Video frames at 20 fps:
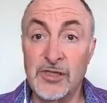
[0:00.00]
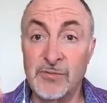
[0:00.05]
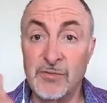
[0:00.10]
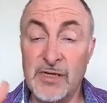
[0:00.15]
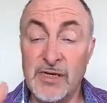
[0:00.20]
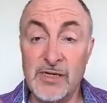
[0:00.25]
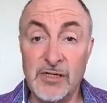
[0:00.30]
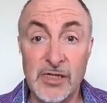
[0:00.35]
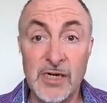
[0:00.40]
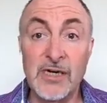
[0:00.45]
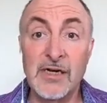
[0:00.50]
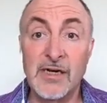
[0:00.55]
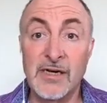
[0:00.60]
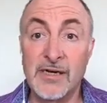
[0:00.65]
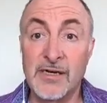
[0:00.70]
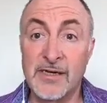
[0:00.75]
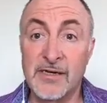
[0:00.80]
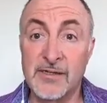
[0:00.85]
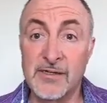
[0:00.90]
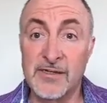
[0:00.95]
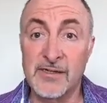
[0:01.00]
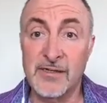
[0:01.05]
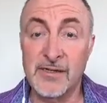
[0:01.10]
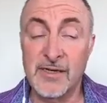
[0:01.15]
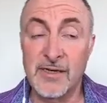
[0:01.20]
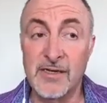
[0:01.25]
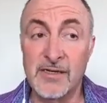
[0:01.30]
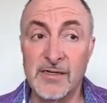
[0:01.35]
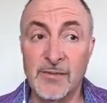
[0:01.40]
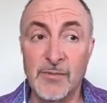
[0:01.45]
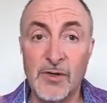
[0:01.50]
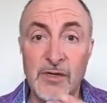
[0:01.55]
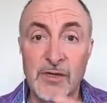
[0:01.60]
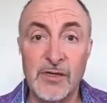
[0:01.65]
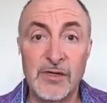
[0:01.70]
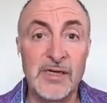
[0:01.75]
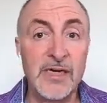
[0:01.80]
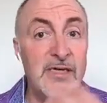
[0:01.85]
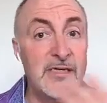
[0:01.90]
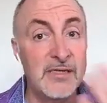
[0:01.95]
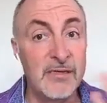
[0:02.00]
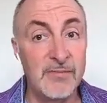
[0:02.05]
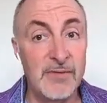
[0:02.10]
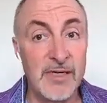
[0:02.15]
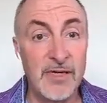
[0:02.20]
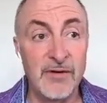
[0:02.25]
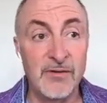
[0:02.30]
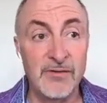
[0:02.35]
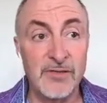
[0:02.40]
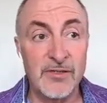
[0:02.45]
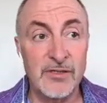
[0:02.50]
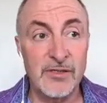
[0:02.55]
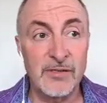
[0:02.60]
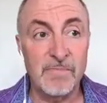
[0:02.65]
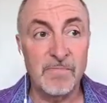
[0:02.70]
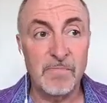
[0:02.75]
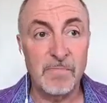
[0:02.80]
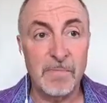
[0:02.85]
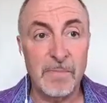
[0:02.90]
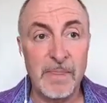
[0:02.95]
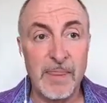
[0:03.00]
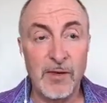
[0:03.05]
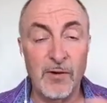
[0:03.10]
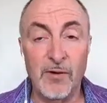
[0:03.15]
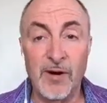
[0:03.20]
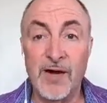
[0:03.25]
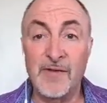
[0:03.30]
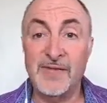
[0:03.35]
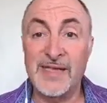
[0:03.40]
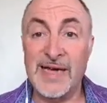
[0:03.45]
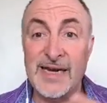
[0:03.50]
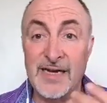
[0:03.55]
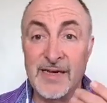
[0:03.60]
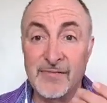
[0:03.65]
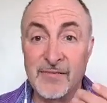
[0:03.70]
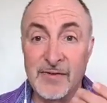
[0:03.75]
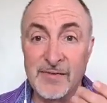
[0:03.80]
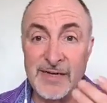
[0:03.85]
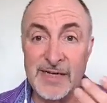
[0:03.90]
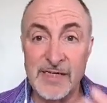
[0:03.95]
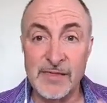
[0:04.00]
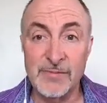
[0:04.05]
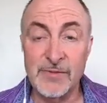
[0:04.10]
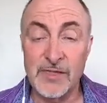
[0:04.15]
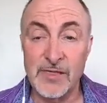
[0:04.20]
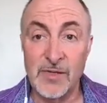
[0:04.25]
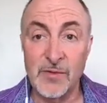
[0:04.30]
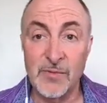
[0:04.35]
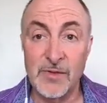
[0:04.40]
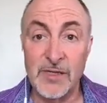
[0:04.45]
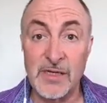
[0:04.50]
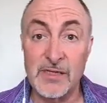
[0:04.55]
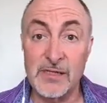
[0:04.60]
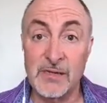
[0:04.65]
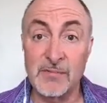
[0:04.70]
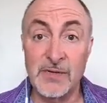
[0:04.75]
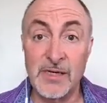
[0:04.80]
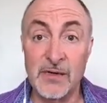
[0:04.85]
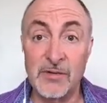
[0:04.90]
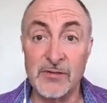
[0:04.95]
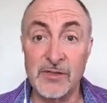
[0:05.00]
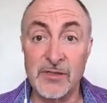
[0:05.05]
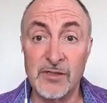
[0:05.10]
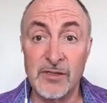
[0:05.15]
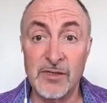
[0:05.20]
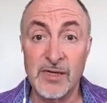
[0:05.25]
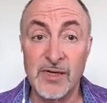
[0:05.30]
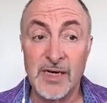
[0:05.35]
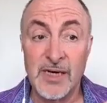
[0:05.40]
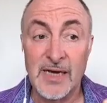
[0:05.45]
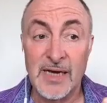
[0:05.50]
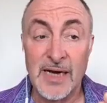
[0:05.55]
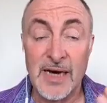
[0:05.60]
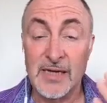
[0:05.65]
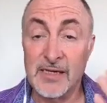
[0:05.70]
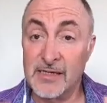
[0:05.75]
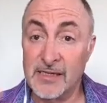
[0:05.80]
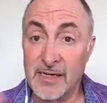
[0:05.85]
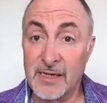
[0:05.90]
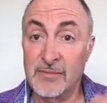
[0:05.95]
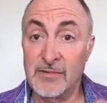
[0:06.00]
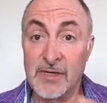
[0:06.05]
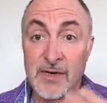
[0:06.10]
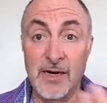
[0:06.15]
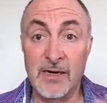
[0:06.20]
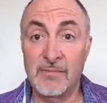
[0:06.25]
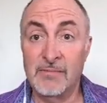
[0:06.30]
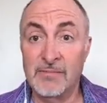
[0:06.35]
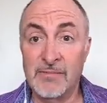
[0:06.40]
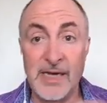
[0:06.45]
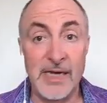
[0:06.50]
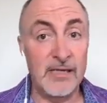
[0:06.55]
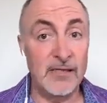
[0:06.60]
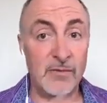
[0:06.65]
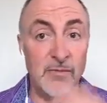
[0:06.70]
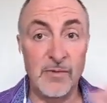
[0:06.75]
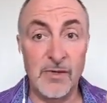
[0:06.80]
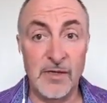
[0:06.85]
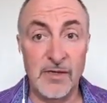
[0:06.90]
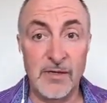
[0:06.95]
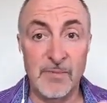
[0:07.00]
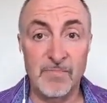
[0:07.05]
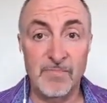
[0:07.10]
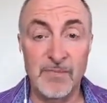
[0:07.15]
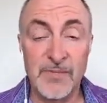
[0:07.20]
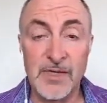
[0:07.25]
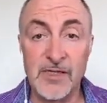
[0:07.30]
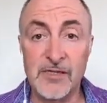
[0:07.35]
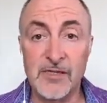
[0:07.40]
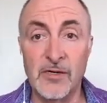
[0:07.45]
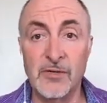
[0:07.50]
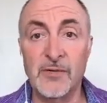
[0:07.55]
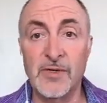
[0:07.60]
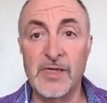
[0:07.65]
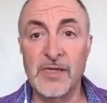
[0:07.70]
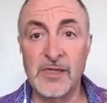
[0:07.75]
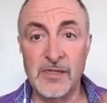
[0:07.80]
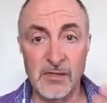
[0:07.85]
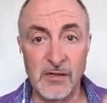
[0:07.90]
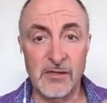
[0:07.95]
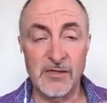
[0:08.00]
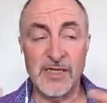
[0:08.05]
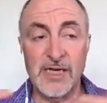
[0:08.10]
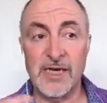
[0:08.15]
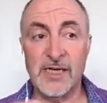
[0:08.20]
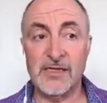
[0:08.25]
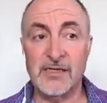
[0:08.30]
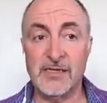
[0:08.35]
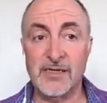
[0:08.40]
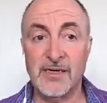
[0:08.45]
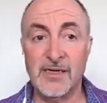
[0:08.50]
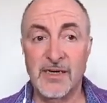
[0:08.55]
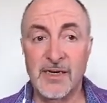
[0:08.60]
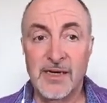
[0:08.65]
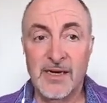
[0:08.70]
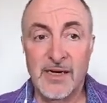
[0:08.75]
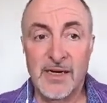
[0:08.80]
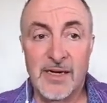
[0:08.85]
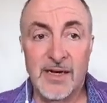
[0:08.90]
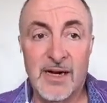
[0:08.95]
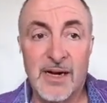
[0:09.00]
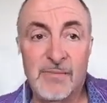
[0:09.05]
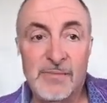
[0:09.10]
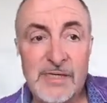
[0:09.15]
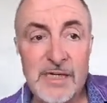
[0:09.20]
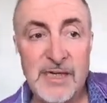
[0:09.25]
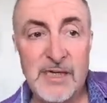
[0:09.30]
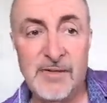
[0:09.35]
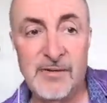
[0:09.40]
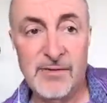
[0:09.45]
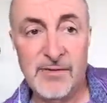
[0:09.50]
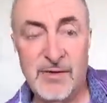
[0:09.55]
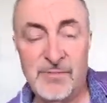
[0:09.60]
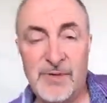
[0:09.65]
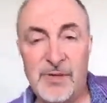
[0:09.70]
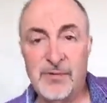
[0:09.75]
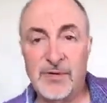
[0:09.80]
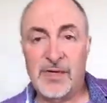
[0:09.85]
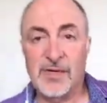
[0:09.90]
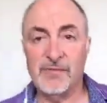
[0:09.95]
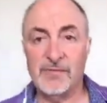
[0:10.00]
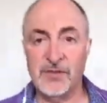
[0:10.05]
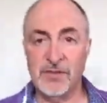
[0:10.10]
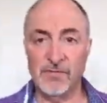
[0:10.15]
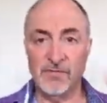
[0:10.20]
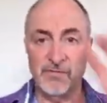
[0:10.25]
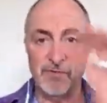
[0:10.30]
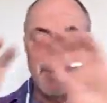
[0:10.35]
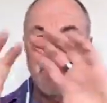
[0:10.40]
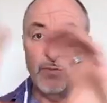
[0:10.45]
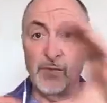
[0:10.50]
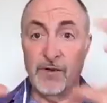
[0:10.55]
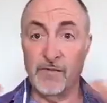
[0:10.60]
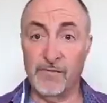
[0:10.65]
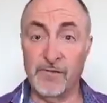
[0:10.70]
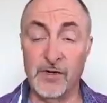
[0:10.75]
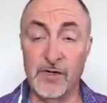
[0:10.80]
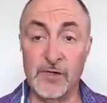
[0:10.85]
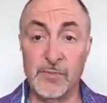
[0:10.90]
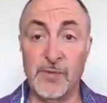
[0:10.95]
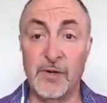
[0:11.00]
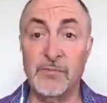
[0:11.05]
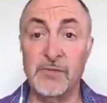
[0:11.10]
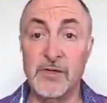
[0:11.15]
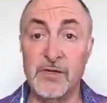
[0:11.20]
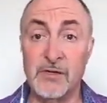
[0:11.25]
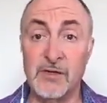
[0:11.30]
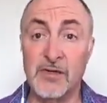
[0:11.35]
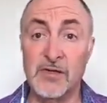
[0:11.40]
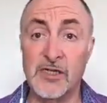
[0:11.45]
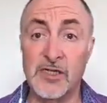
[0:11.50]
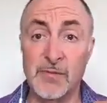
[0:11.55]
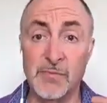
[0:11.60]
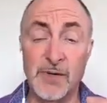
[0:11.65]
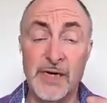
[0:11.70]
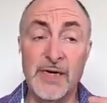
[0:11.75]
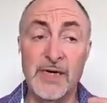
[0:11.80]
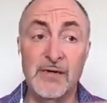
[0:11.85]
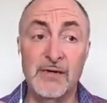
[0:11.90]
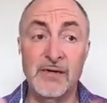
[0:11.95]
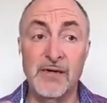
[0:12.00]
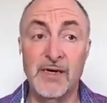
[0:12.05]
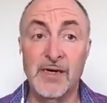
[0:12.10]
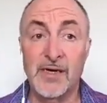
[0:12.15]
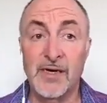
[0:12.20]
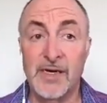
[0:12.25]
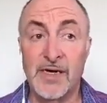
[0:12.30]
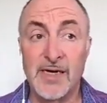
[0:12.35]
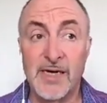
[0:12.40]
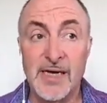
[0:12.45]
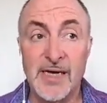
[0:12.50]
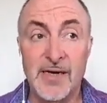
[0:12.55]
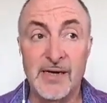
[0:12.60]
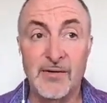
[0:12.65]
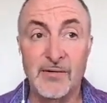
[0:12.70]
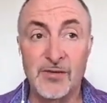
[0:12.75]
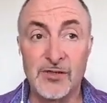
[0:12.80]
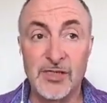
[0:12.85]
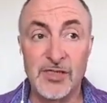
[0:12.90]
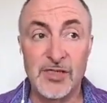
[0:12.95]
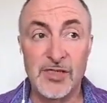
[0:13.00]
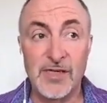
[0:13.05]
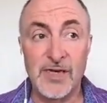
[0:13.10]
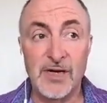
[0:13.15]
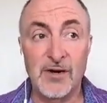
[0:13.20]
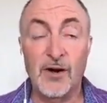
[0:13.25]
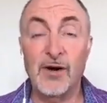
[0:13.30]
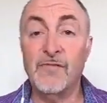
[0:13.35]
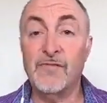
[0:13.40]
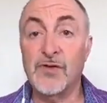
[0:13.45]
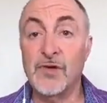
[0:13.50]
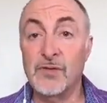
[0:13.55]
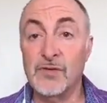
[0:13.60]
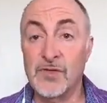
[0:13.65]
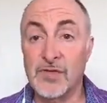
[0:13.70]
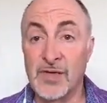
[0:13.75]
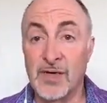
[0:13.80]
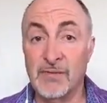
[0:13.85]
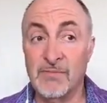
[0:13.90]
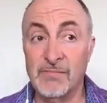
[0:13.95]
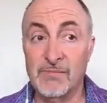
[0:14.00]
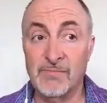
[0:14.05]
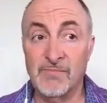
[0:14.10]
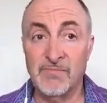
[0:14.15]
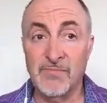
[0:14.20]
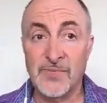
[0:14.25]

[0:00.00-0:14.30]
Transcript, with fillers: energetically is I'm not going to date somebody else or have that level of intimacy with somebody else at the same time. That doesn't work. So in this context, I want to give some framework first, but I'm going to explain, or I should say, offer you some